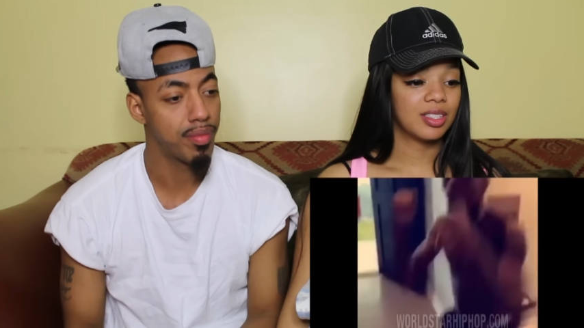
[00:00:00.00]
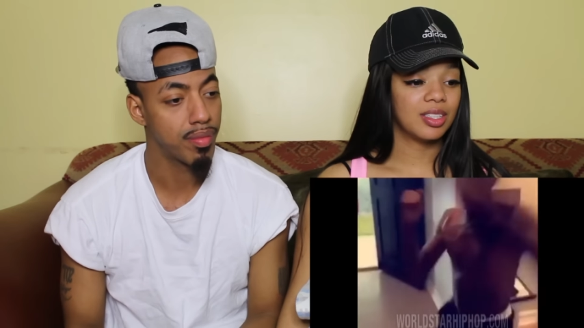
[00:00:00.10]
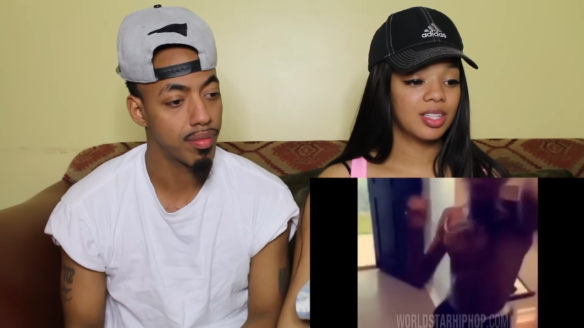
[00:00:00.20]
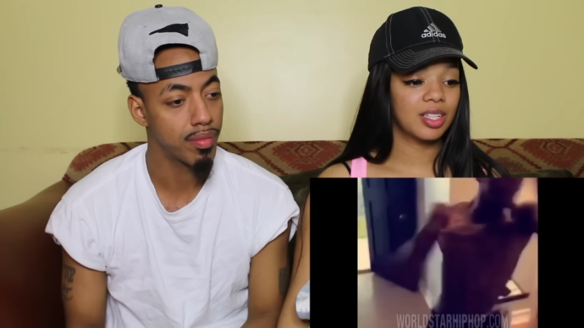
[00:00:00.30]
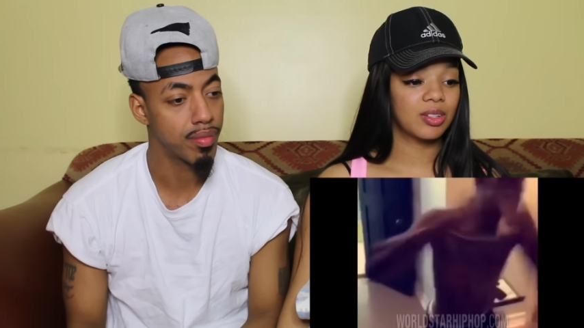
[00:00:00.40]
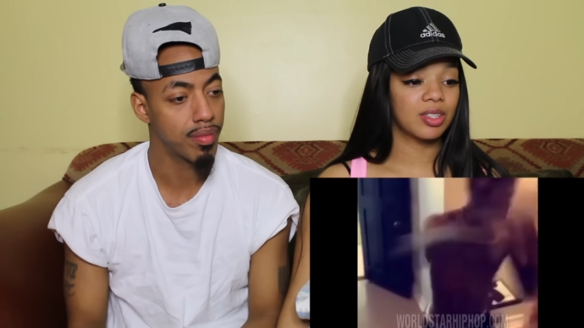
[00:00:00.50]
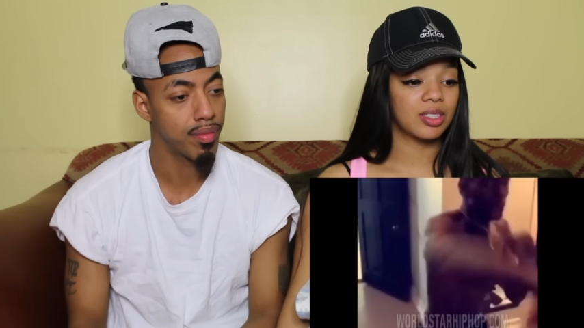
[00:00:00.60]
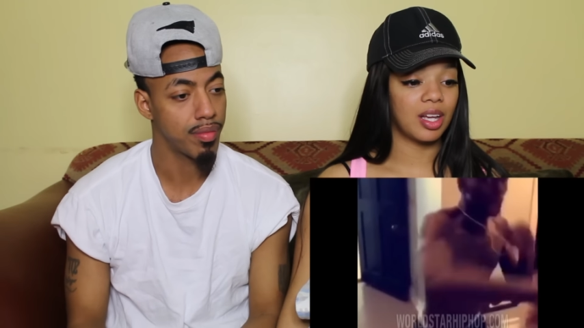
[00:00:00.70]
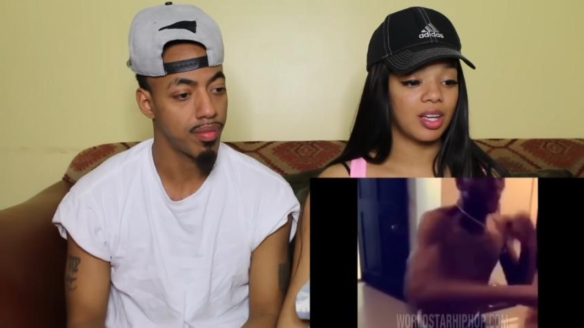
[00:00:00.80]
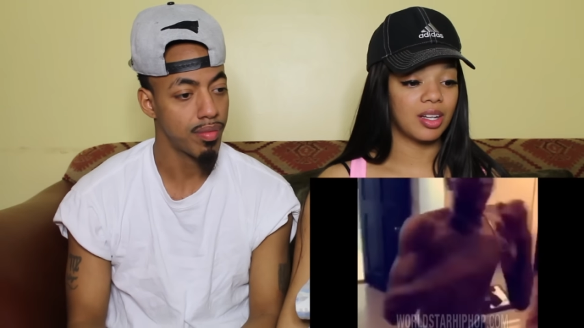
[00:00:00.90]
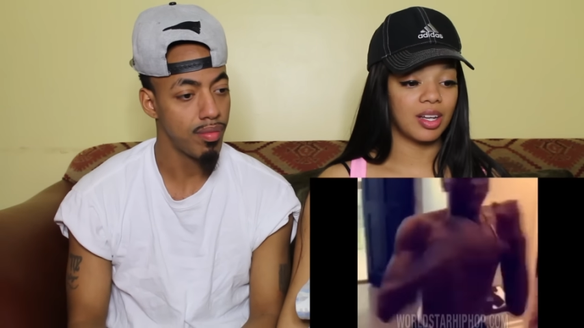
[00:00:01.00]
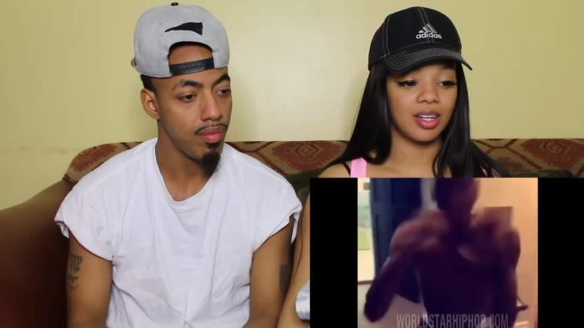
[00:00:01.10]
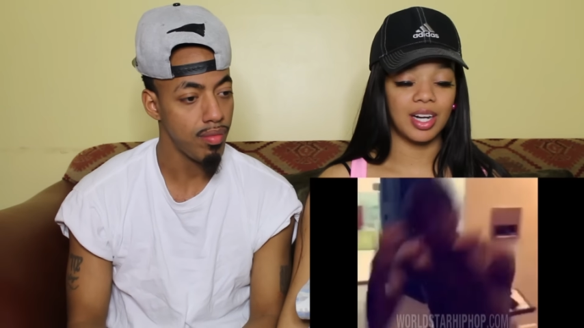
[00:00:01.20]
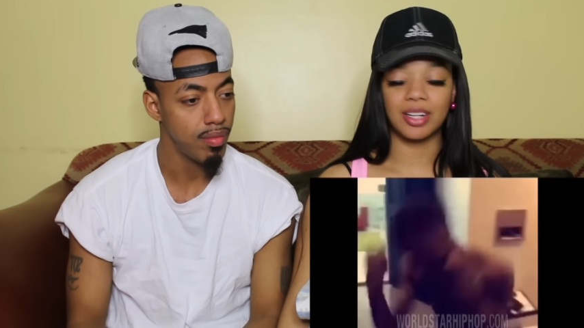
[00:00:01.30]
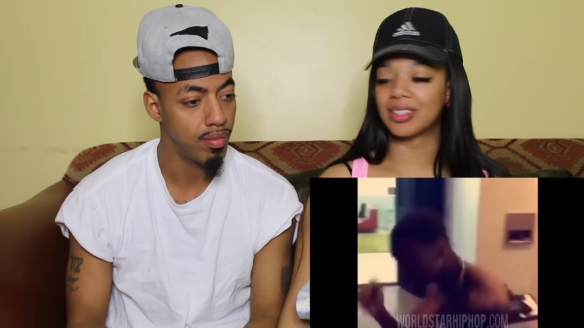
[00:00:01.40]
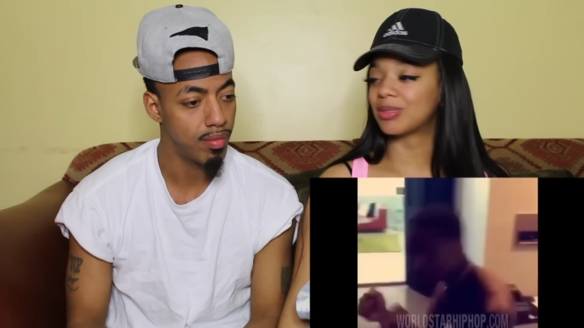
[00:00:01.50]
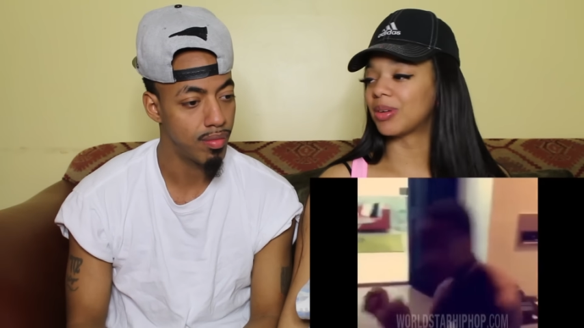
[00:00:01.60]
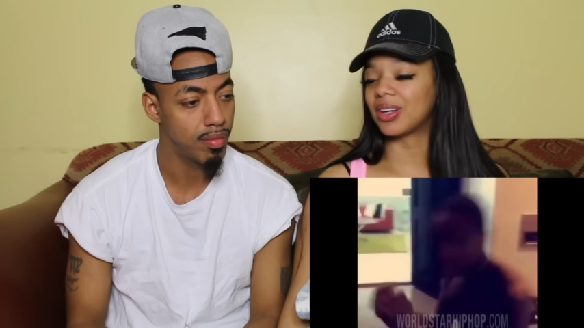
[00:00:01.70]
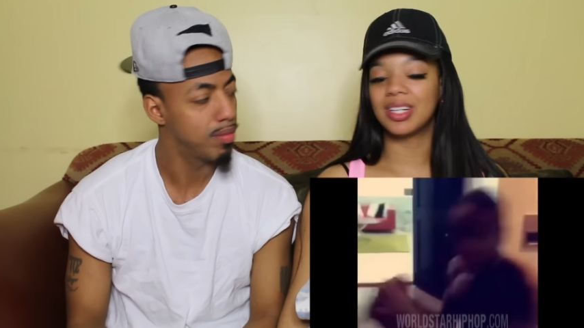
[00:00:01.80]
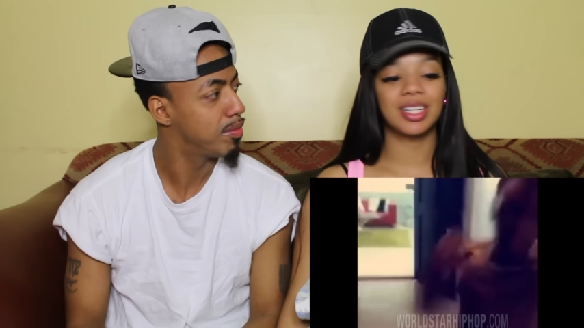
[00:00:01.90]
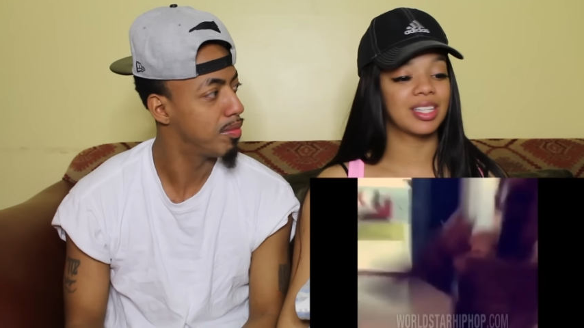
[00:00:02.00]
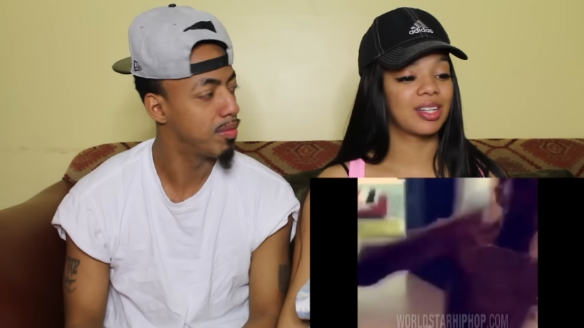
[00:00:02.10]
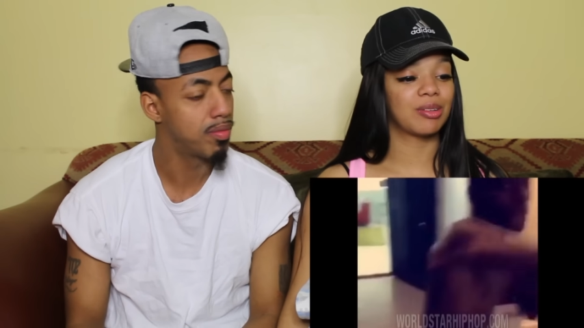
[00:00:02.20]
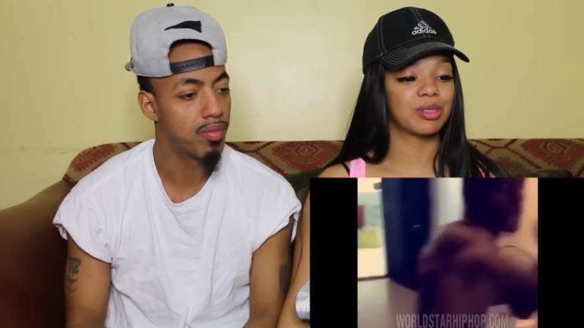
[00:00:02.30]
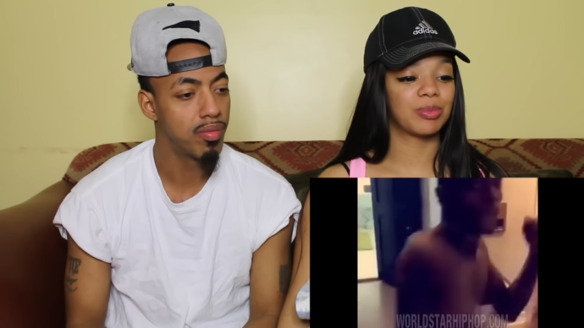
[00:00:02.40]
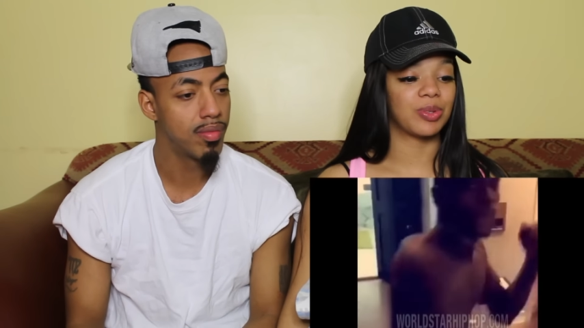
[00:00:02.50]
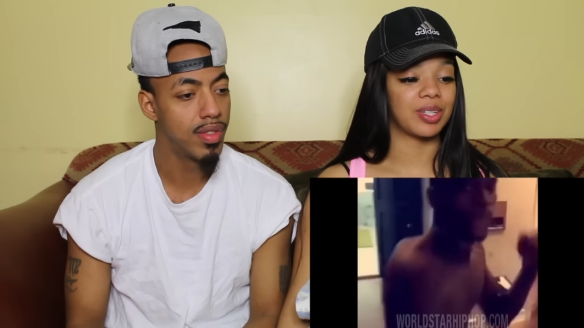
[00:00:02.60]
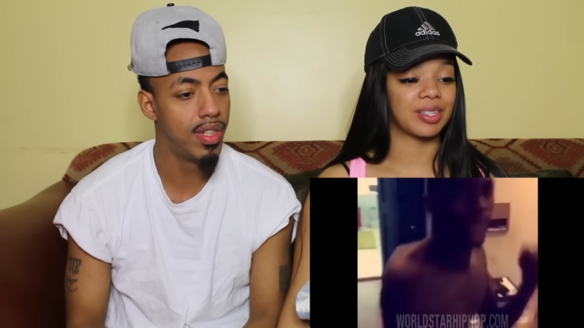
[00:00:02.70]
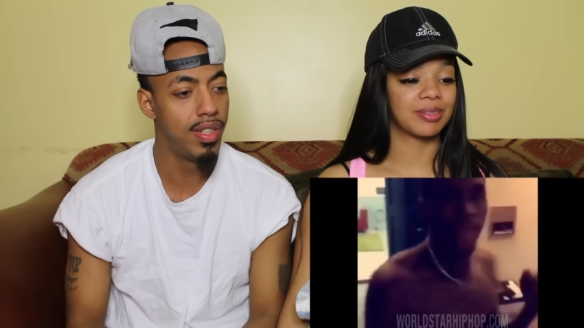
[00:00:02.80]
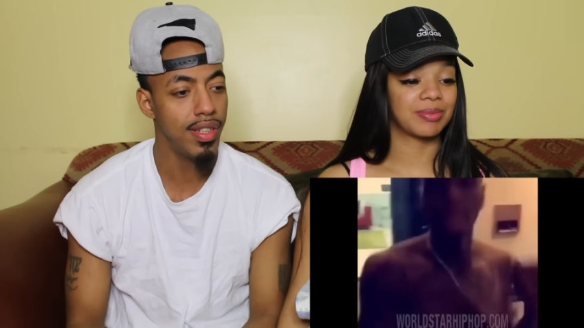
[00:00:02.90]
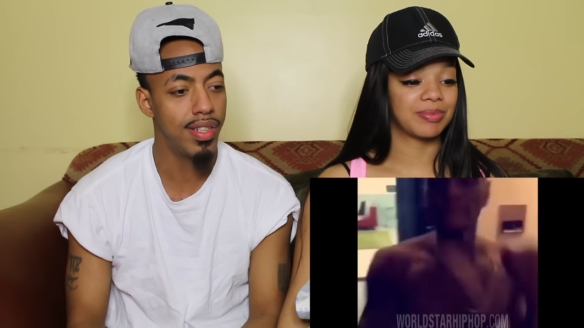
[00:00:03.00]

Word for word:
Speaker 1: Look at Chris, uh, not Chris Brown. Look at Soulja Boy.